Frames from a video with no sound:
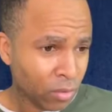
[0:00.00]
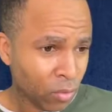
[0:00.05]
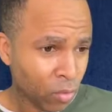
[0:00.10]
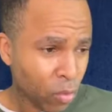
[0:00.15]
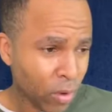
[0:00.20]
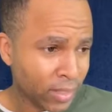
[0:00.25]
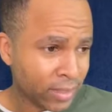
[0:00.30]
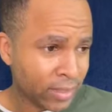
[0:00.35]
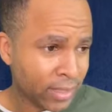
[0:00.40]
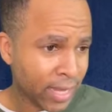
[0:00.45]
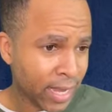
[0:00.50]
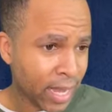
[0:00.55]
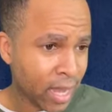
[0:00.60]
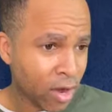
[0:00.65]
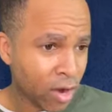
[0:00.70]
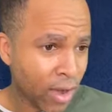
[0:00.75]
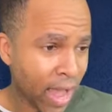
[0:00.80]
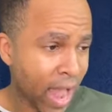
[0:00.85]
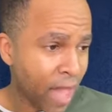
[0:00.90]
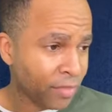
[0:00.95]
went to
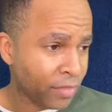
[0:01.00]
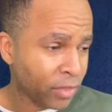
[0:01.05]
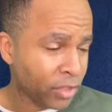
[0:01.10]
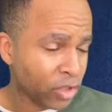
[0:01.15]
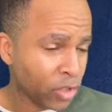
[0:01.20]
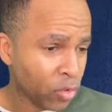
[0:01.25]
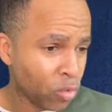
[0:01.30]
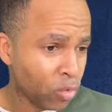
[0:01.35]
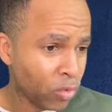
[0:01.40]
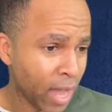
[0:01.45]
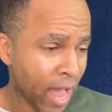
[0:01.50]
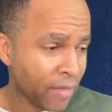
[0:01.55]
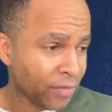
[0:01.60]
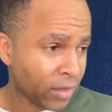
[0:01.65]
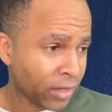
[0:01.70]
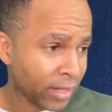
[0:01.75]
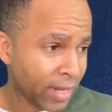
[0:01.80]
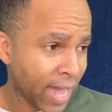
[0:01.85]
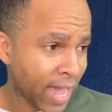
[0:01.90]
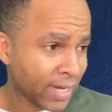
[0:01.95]
hell after doing,
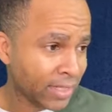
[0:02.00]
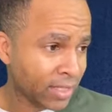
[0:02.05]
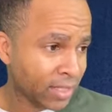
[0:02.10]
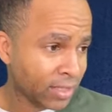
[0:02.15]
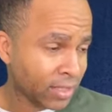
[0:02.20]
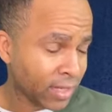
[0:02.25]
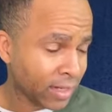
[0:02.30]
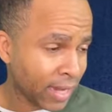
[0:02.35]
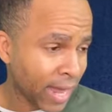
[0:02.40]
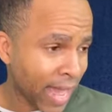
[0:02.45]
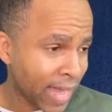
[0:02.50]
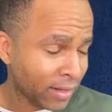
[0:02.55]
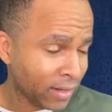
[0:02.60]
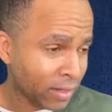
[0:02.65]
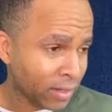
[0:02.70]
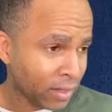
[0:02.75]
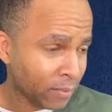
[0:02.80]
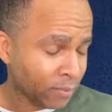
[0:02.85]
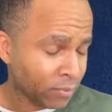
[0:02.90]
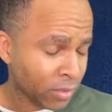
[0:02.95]
after lying to
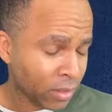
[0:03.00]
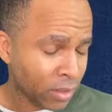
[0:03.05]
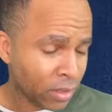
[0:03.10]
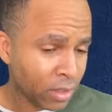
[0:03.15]
Delilah.